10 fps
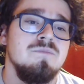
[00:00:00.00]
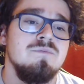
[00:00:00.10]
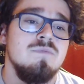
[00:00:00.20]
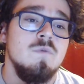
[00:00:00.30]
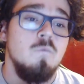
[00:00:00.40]

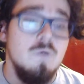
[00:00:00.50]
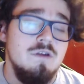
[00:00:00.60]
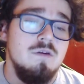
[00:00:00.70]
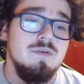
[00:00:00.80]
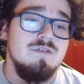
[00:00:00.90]

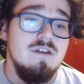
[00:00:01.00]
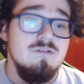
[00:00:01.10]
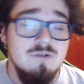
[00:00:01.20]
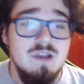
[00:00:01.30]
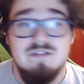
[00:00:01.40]
100% do
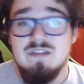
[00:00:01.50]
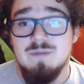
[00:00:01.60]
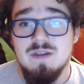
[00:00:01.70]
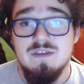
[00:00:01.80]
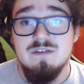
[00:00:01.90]
not sleep
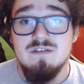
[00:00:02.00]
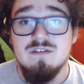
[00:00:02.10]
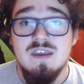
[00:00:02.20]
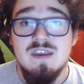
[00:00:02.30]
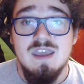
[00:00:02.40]
on this
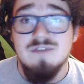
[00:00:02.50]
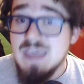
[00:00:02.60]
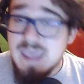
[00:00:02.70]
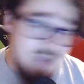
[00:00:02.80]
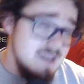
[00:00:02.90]
if
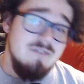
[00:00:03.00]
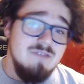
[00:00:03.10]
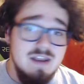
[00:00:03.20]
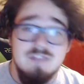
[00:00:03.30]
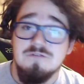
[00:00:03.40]
any of that
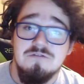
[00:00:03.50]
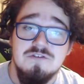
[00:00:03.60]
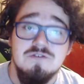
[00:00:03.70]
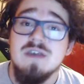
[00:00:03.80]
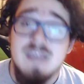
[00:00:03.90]
interests
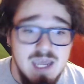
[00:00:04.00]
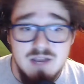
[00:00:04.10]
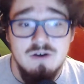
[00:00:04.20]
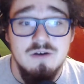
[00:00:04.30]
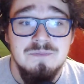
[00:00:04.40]
you at
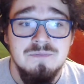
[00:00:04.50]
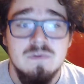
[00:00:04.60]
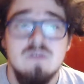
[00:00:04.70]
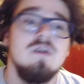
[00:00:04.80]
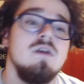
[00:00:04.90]
all.
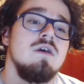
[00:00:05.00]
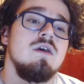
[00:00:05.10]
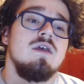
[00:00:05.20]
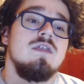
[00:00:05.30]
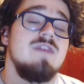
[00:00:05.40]

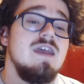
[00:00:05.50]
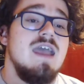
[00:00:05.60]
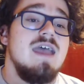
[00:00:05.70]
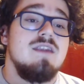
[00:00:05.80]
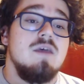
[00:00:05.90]
Then
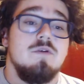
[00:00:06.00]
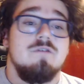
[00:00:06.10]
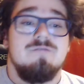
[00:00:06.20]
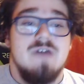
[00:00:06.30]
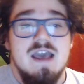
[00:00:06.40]
at number
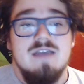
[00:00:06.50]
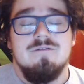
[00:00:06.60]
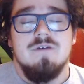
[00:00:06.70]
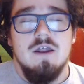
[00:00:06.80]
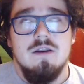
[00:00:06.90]
5,
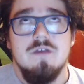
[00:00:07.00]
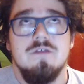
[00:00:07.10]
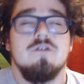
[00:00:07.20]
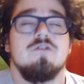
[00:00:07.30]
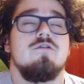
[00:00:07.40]

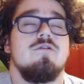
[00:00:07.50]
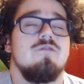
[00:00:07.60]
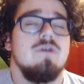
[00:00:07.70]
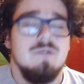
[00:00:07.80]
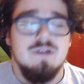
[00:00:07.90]
another
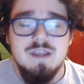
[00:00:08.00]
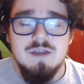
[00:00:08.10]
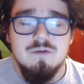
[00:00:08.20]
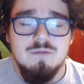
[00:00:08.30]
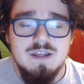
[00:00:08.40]
criminally
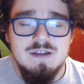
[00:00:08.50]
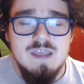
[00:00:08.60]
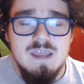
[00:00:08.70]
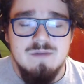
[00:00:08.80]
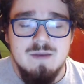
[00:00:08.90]
underplayed
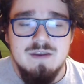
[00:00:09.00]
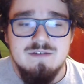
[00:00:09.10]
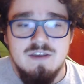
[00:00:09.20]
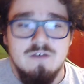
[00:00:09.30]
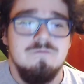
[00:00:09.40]
game by
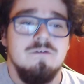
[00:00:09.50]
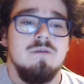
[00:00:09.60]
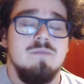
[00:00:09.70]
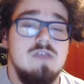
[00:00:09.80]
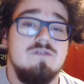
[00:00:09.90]
myself,
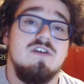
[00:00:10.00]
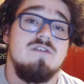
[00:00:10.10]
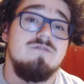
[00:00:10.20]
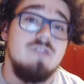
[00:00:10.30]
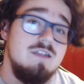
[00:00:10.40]
Microsoft
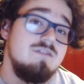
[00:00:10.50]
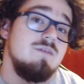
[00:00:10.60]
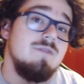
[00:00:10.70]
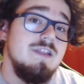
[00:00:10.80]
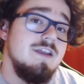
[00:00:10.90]
Flight
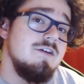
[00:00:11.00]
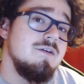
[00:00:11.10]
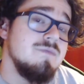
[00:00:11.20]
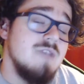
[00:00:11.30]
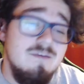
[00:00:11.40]
Simulator.
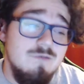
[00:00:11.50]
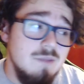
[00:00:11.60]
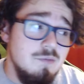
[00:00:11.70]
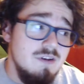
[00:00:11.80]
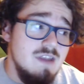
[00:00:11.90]
I've only
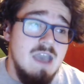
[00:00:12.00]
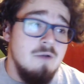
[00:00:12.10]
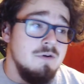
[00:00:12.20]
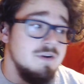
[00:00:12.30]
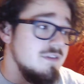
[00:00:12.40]
put an hour
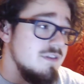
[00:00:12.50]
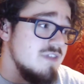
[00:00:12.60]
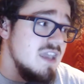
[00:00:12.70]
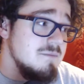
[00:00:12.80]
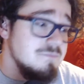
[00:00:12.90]
into this
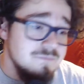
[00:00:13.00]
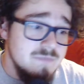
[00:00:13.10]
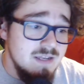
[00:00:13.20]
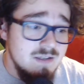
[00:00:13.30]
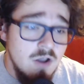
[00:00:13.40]
game,
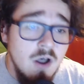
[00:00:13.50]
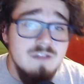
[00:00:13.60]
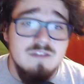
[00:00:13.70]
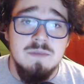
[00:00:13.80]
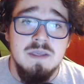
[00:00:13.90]
and it
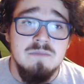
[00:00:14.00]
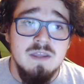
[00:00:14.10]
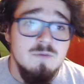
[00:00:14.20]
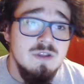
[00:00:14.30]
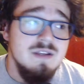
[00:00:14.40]
haunts me. It
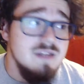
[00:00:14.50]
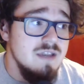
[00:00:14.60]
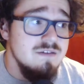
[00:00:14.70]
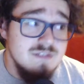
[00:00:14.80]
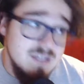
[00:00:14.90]
really
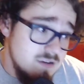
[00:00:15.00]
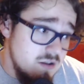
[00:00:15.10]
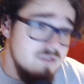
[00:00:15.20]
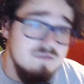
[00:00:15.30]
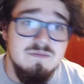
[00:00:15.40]
does. It
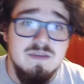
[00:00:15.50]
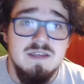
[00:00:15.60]
haunts me.